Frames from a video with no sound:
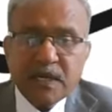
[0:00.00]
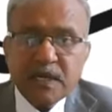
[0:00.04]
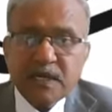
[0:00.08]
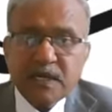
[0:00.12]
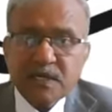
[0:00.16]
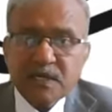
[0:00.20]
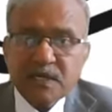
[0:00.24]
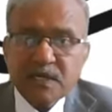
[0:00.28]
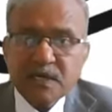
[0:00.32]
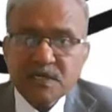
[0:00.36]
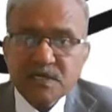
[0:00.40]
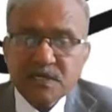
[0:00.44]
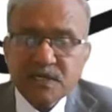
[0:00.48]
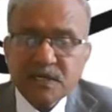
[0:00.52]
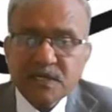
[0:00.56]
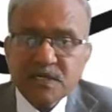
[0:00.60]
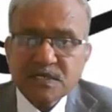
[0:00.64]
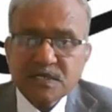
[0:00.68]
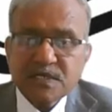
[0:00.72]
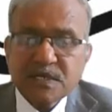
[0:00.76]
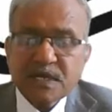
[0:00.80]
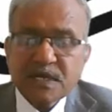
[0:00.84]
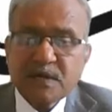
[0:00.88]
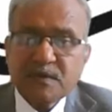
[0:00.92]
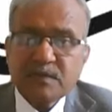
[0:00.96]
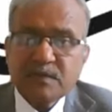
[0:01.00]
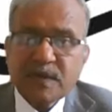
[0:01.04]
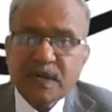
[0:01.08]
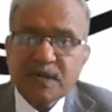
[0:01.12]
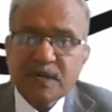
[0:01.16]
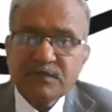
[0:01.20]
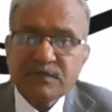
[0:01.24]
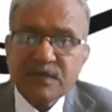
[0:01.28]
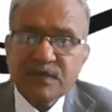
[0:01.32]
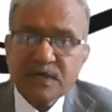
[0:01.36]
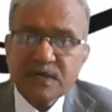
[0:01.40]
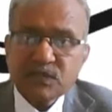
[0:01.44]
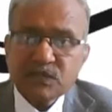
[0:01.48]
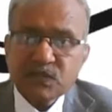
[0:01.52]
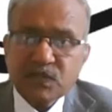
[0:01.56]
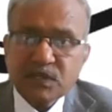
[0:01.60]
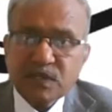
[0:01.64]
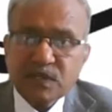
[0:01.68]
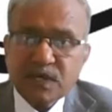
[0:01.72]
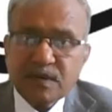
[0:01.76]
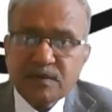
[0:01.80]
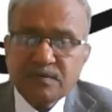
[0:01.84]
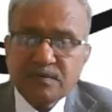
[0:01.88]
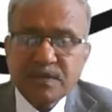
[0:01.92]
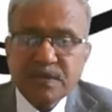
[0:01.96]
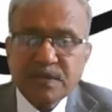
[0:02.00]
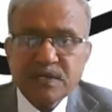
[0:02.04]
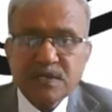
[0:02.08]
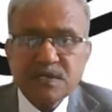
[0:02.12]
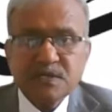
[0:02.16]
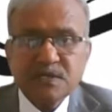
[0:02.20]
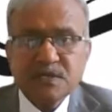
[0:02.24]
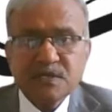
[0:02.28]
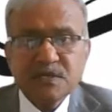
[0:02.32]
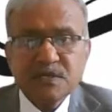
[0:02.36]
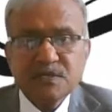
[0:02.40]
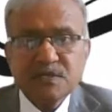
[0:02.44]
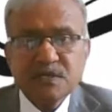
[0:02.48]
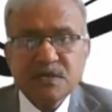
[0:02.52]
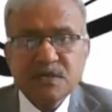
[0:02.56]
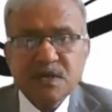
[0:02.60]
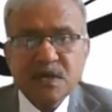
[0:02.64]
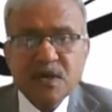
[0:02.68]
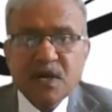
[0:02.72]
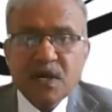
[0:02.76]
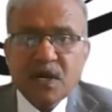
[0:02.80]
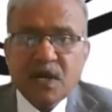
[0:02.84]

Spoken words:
industrial side manufacturing companies as a